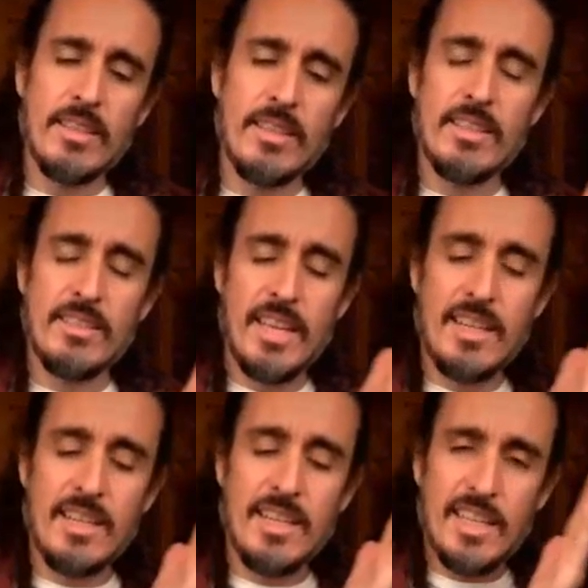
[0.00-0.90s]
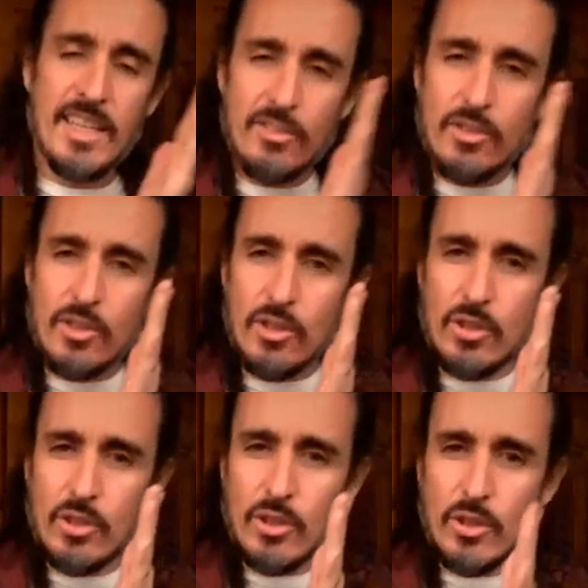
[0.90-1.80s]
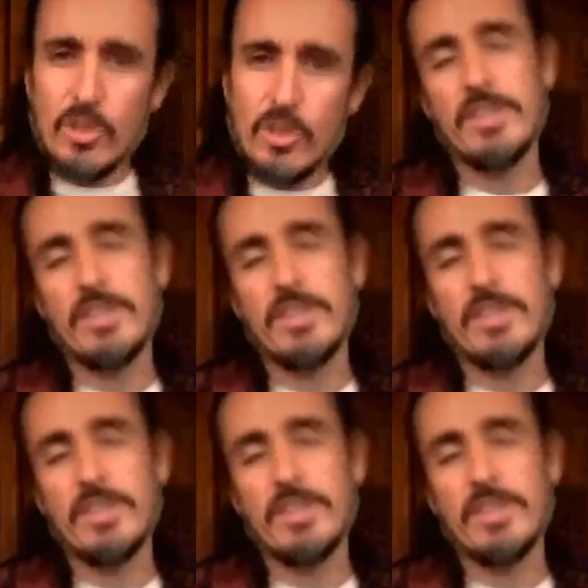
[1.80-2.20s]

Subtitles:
is that it's good